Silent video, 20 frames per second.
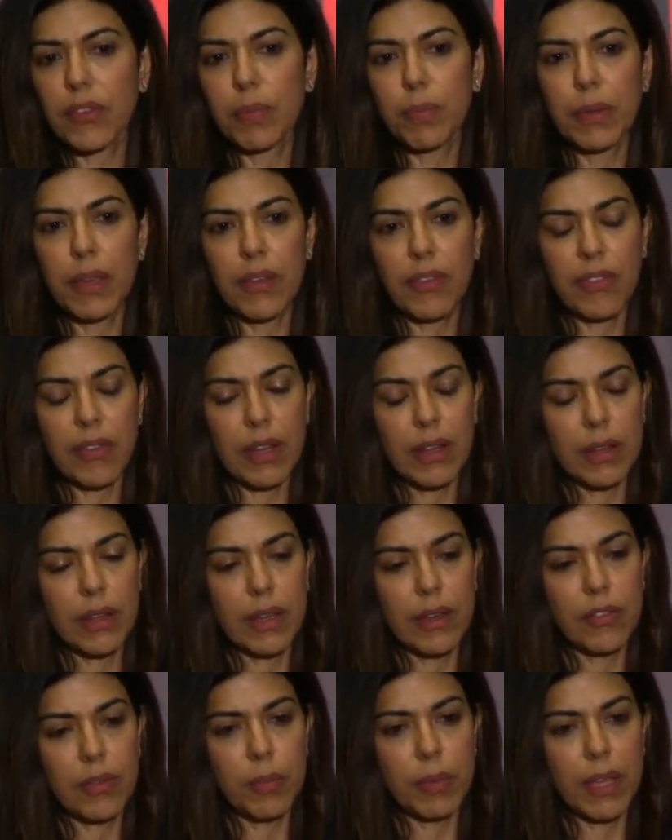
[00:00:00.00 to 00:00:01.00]

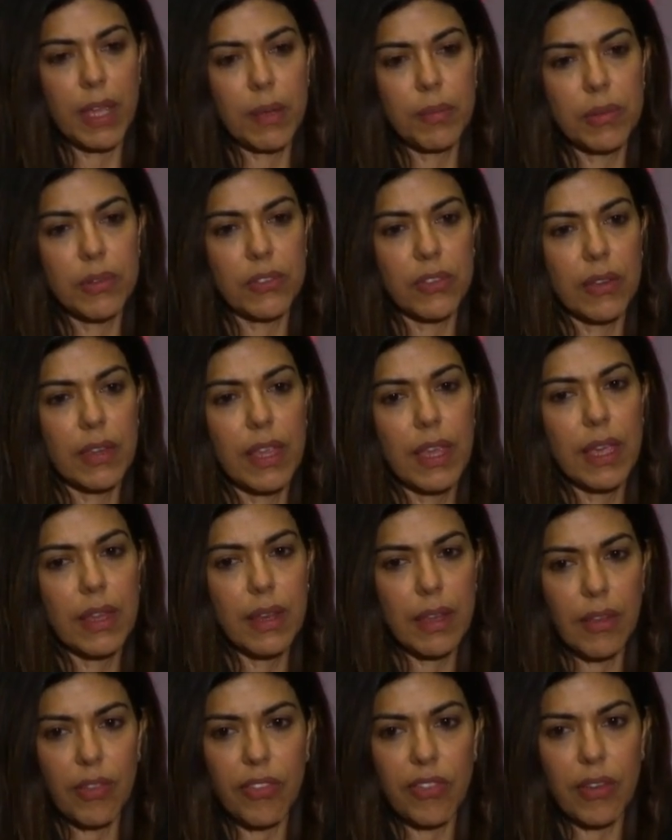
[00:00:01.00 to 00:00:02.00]
basically to be able to
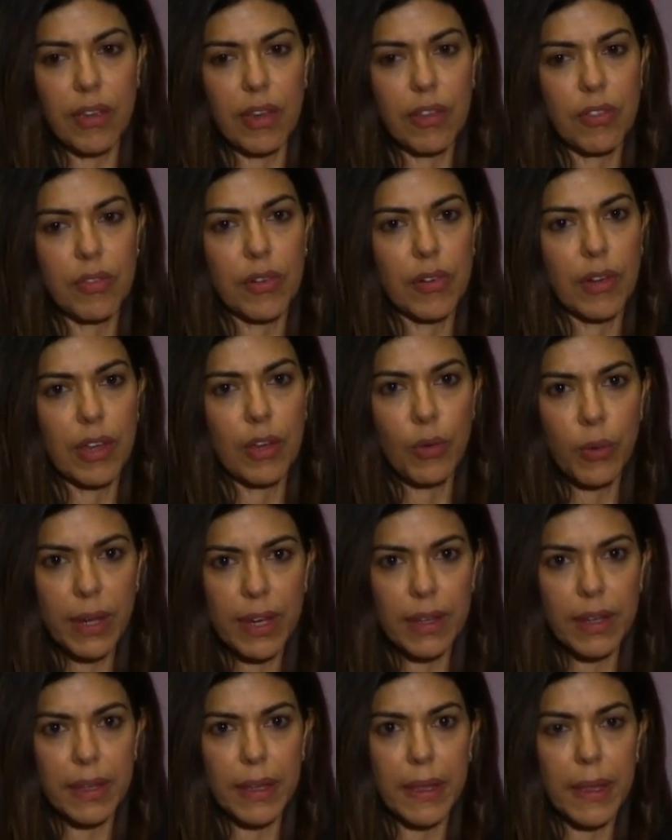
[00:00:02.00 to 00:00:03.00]
get insights very
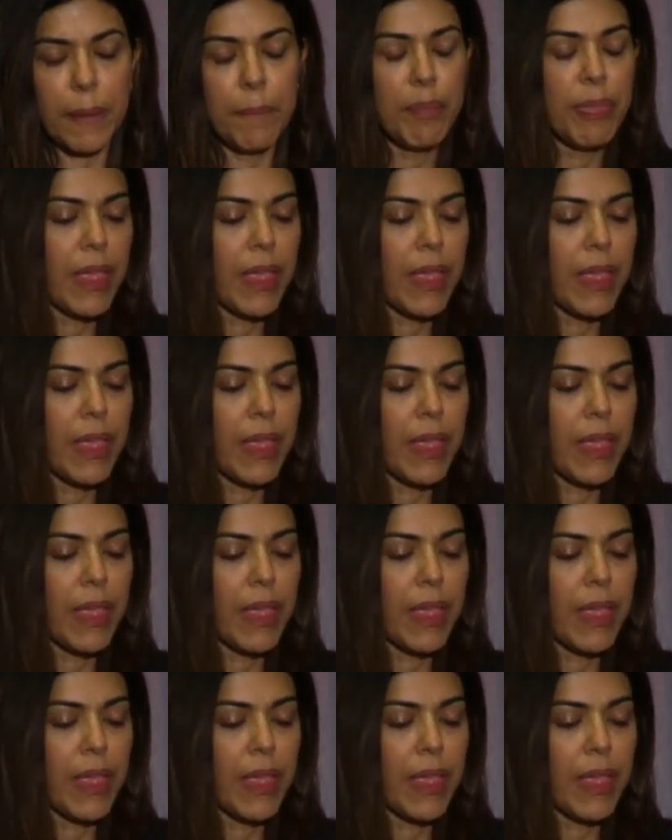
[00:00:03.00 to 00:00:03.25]
quickly.